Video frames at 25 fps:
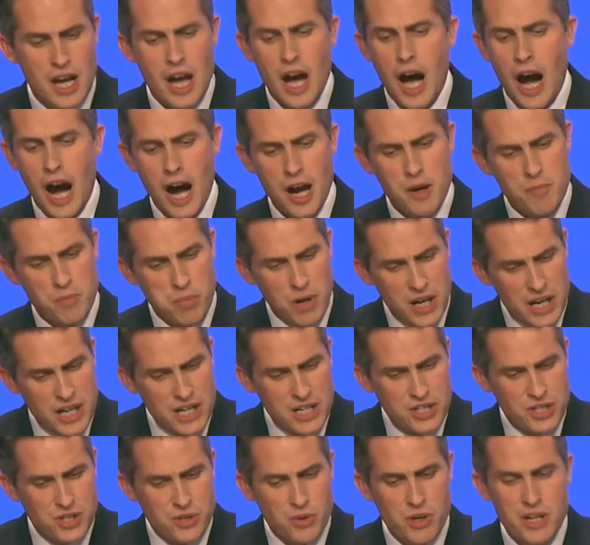I'm
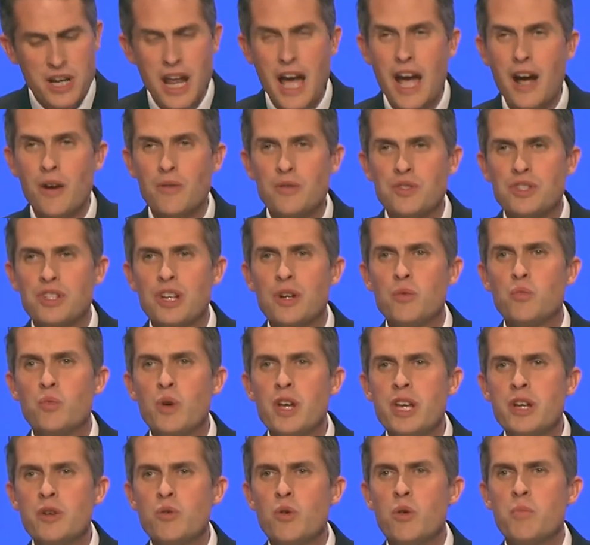pleased to announce that
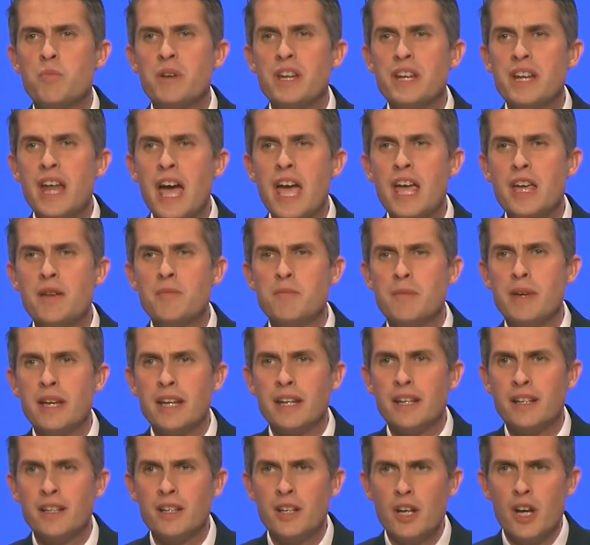we will be naming